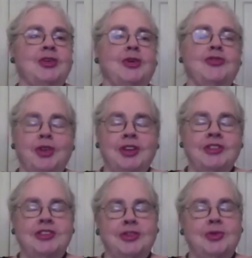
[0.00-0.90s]
So if you're
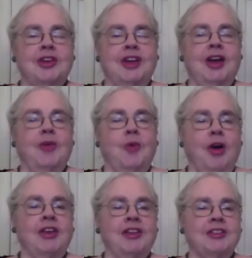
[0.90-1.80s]
considering a
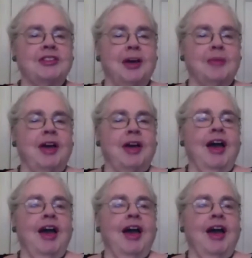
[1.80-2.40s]
walk-in tub,